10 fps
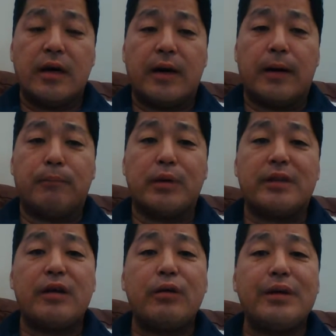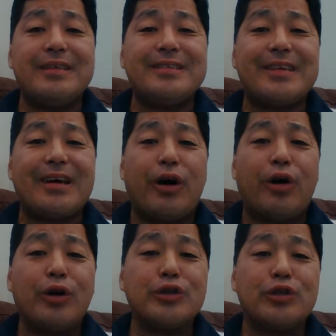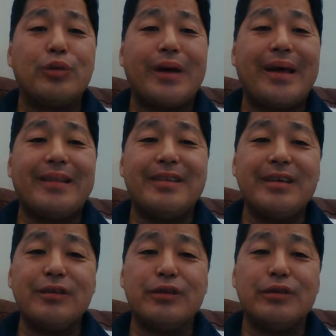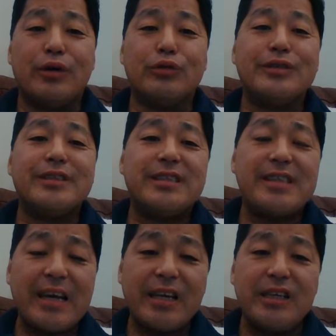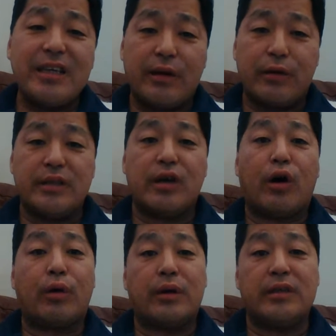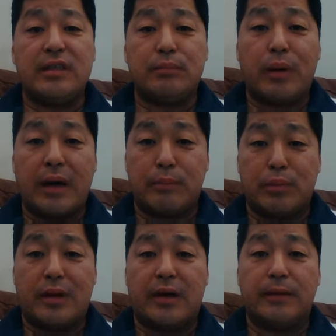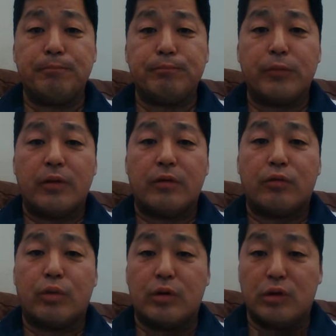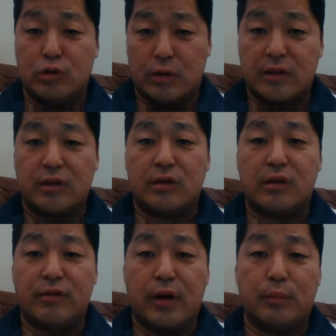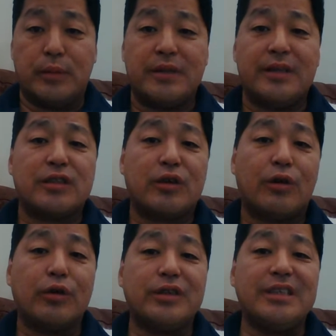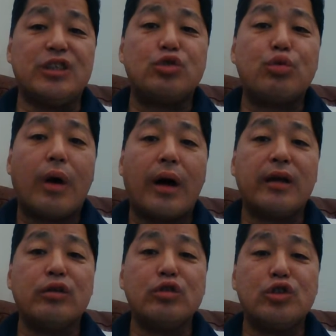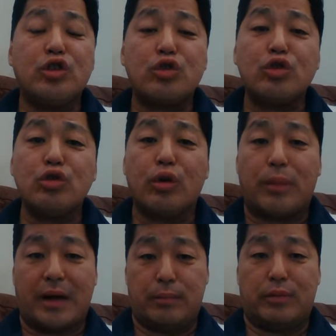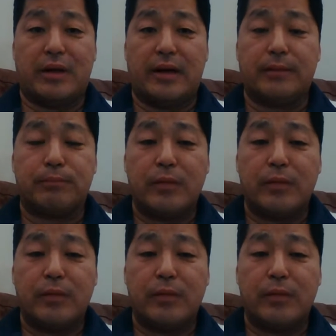But there is also a little-known secondary R&D pipeline for new drugs under development. It's called the Trial Journal Pipeline.